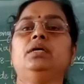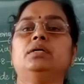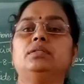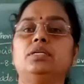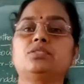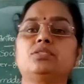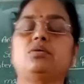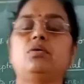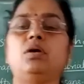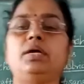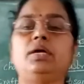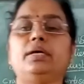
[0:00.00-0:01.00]
these
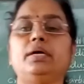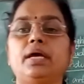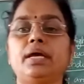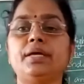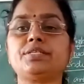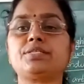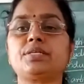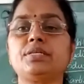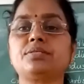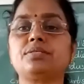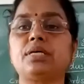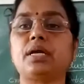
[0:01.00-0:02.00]
all
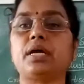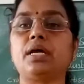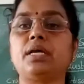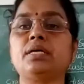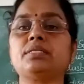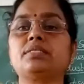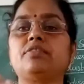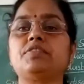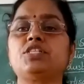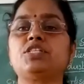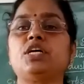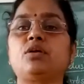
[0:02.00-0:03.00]
industries are getting
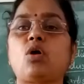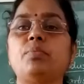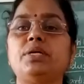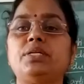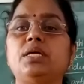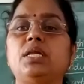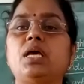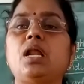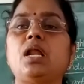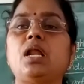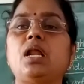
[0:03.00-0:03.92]
sufficient raw material